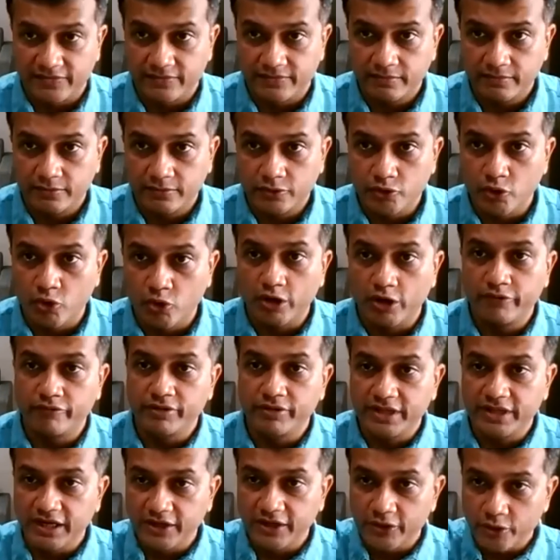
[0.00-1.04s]
not within
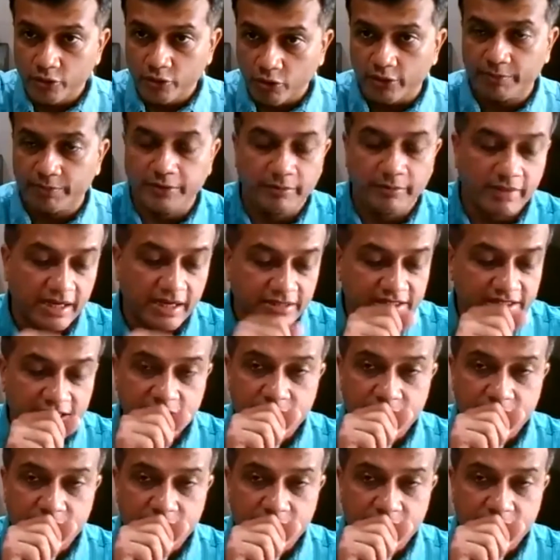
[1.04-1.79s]
your premises,